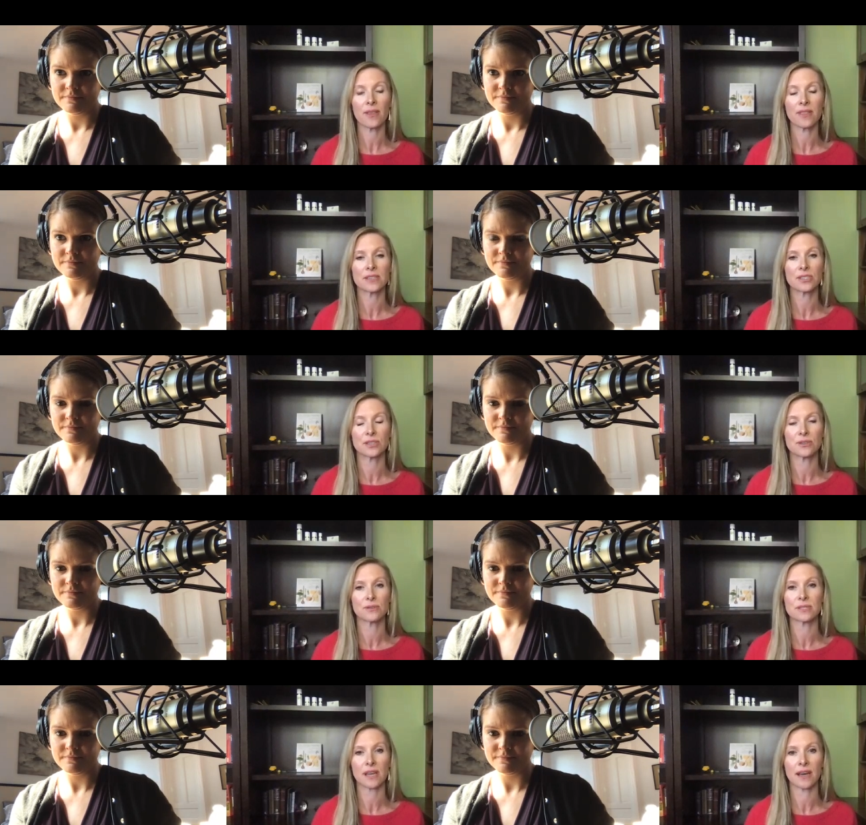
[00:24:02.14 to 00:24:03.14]
Speaker 1: health
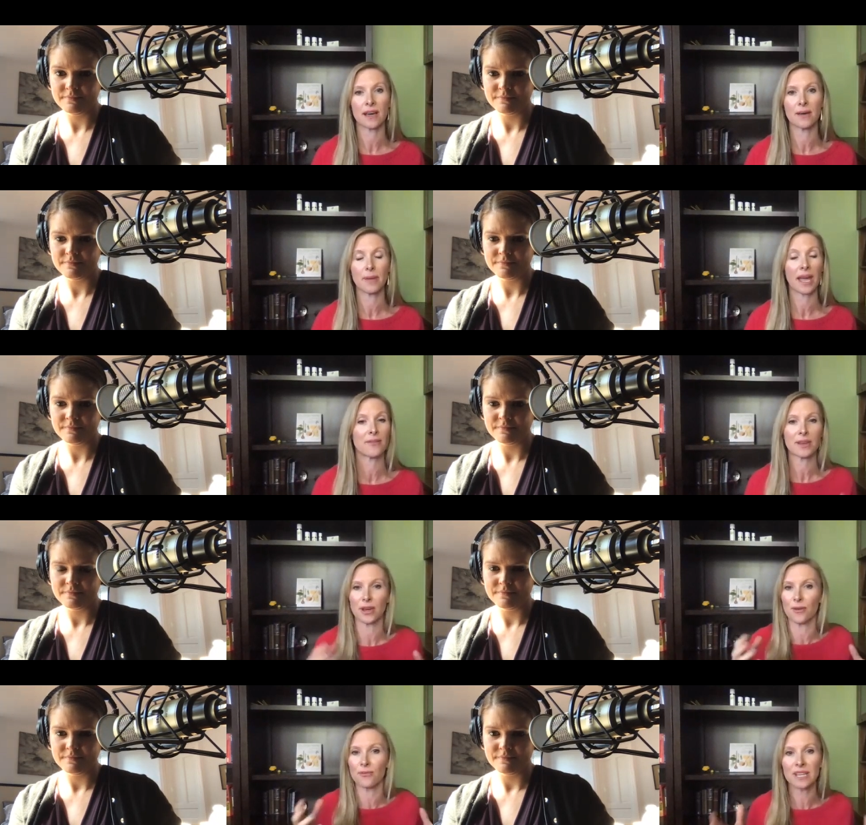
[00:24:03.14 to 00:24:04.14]
issues um, and
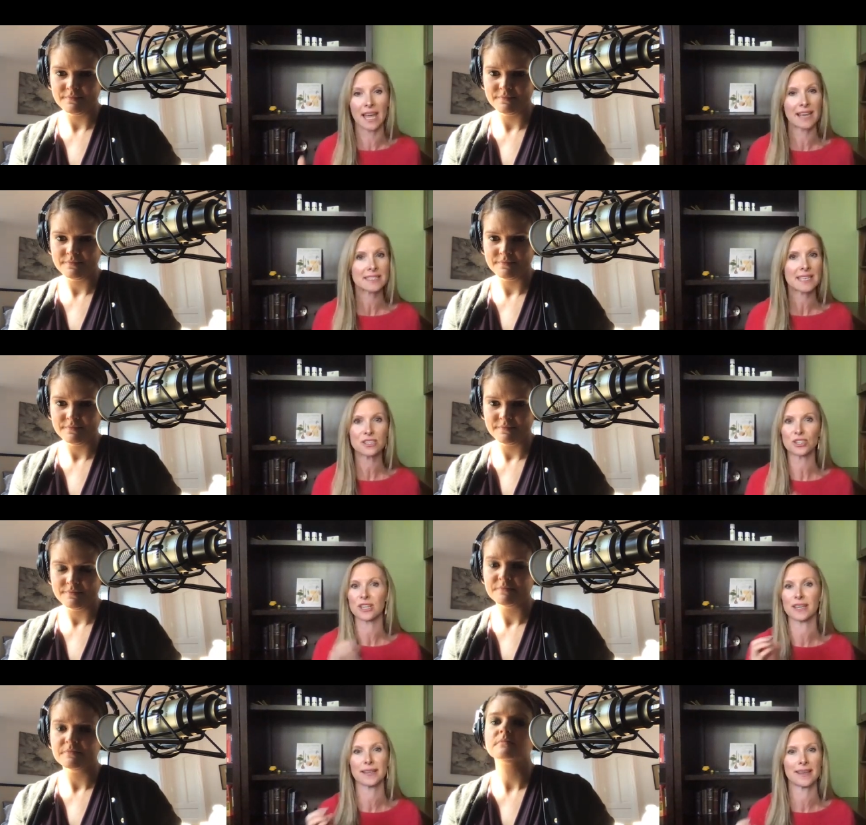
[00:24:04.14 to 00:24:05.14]
you know
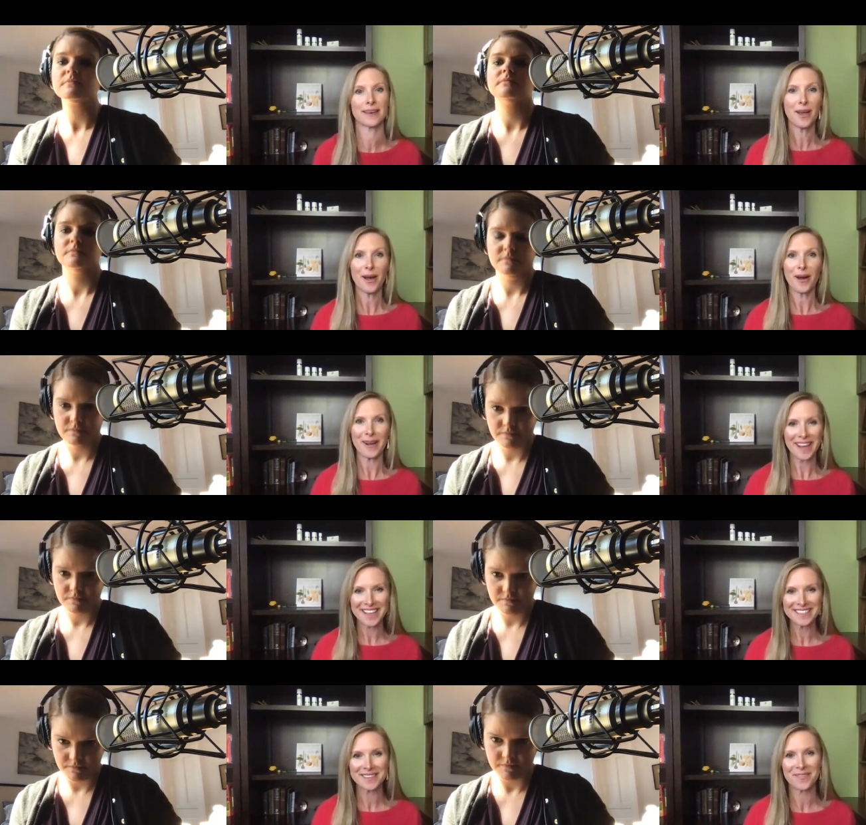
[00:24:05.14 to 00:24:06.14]
relaxation and all
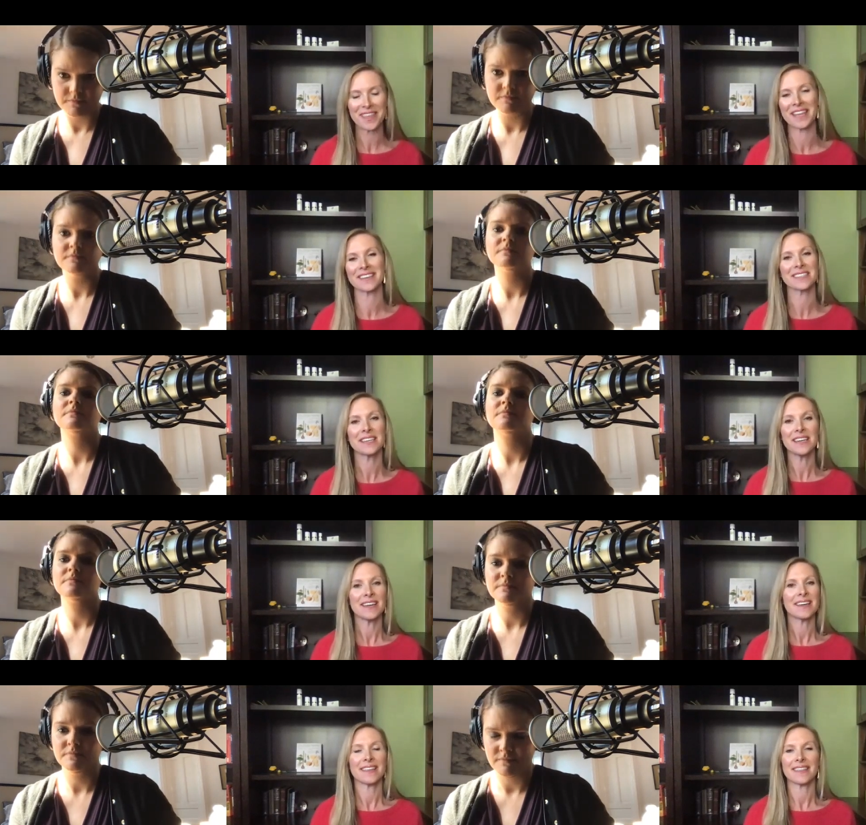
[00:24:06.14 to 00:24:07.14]
kinds of things
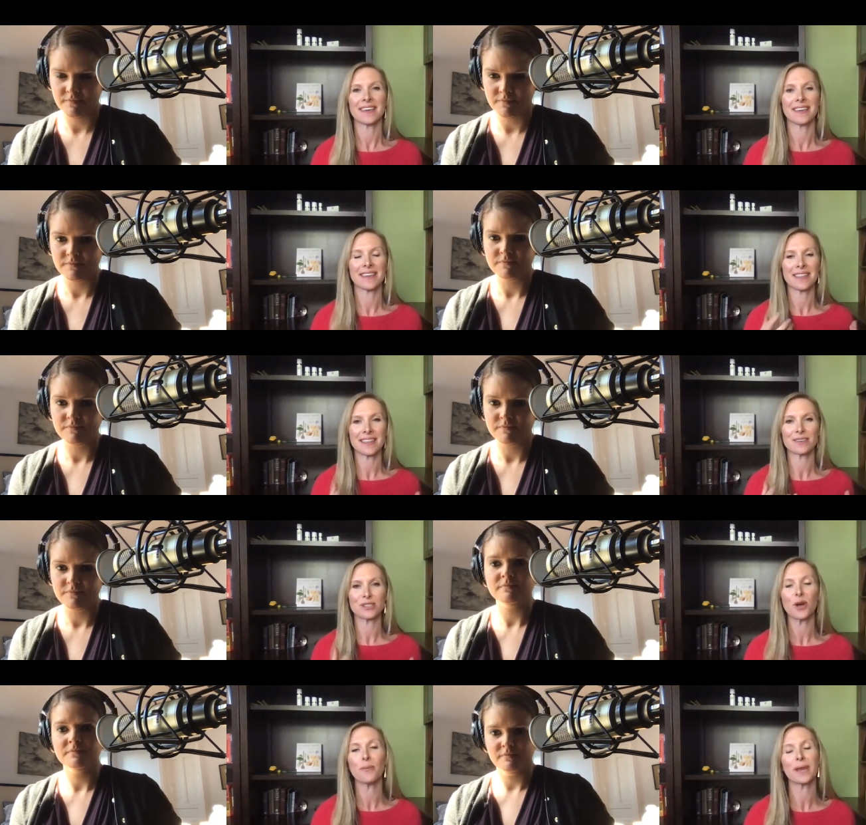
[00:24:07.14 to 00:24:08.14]
the, there's
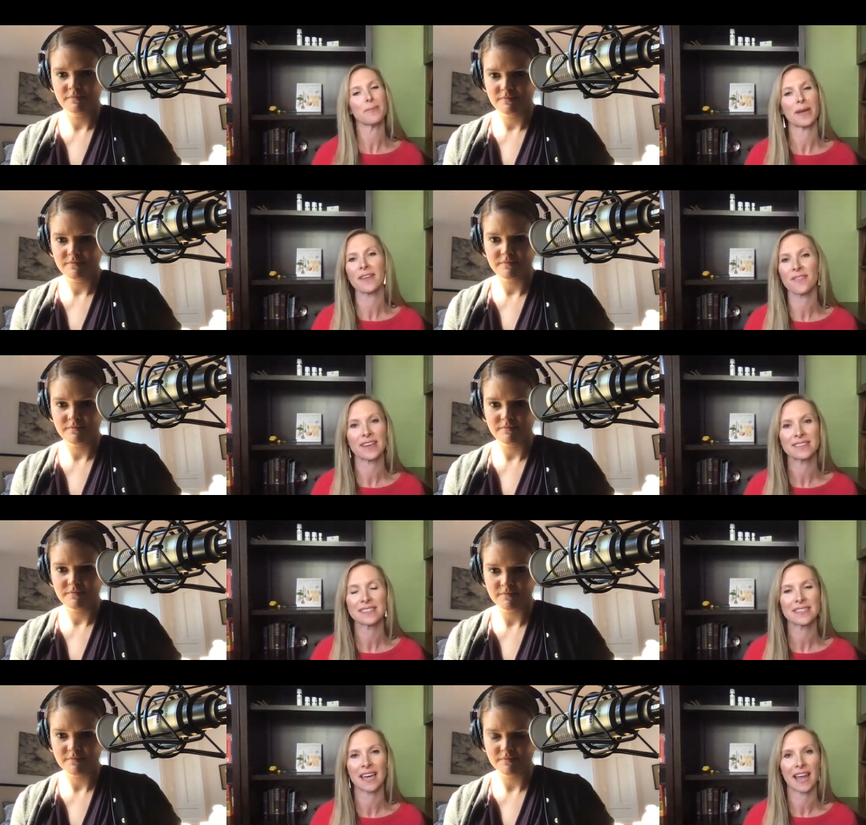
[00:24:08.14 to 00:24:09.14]
so many
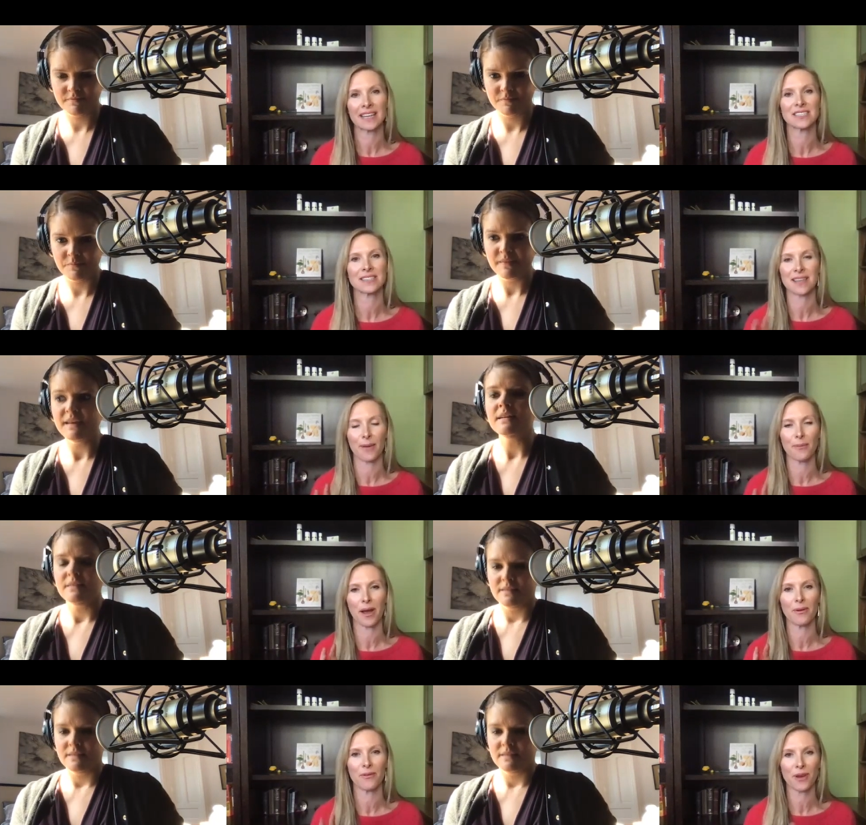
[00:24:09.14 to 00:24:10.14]
benefits that I just I'm,
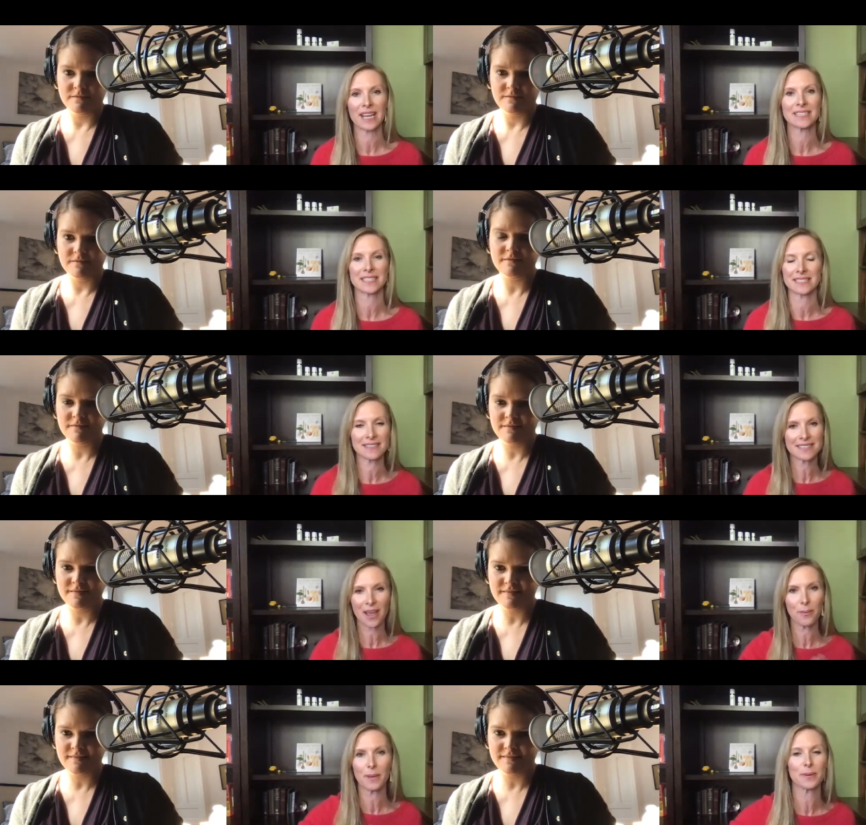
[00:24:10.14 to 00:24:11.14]
I'm afraid to
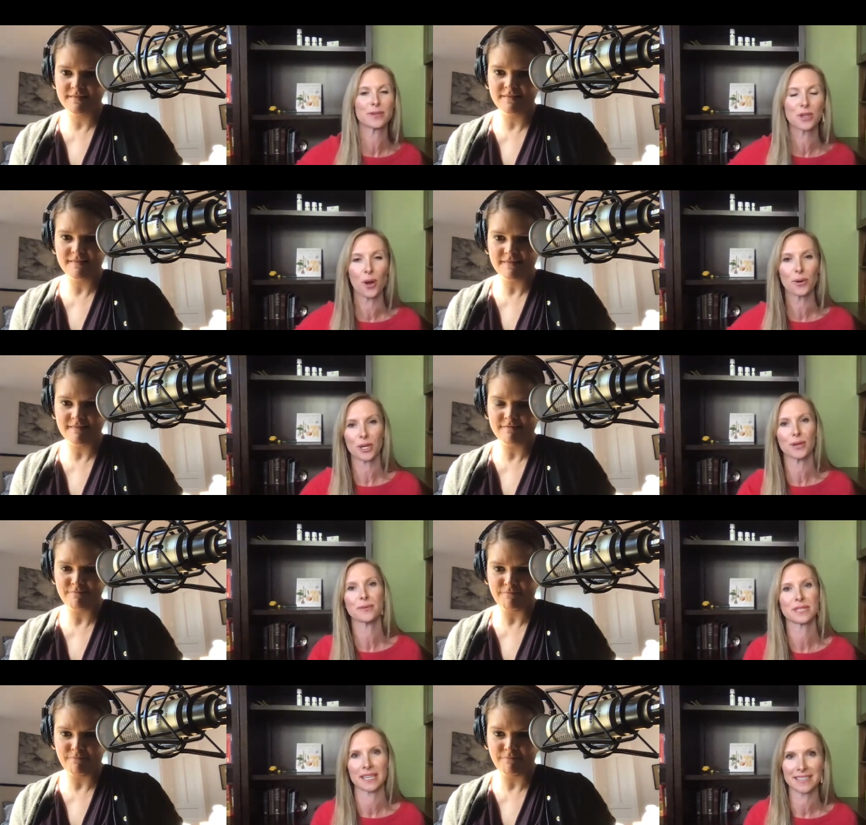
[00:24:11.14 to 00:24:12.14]
tell people don't
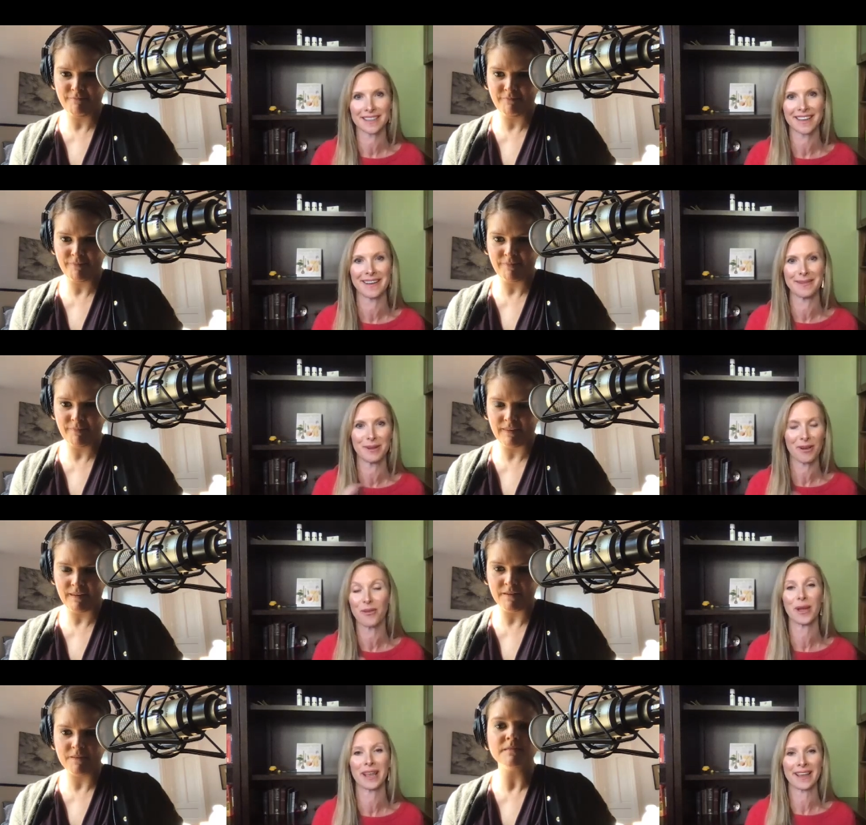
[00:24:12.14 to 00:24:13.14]
use it, um,
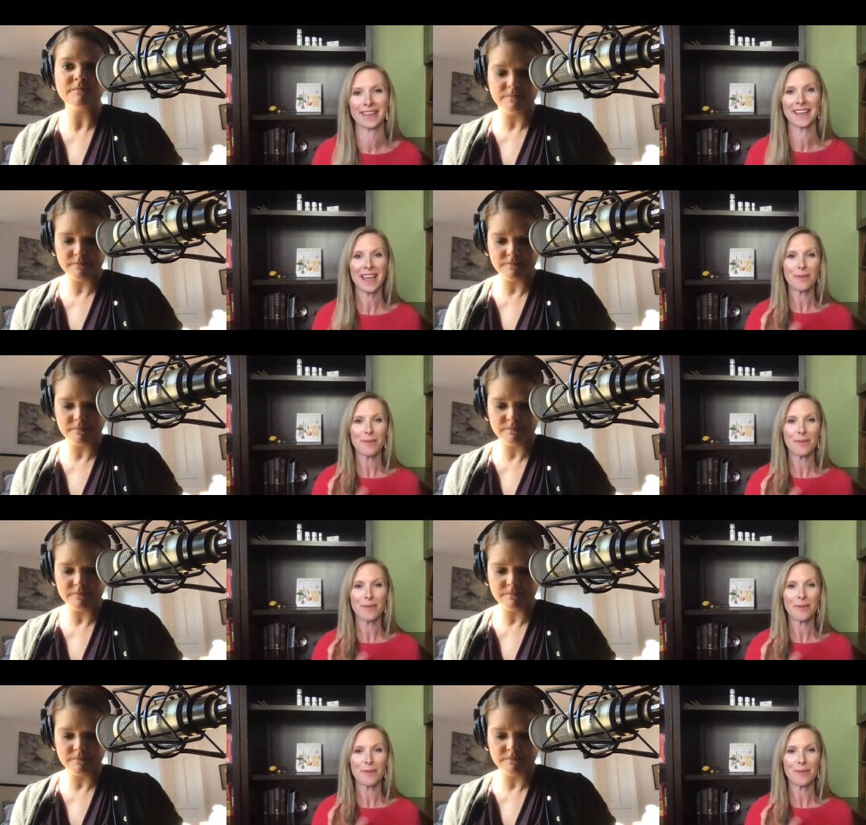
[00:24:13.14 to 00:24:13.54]
avoid it.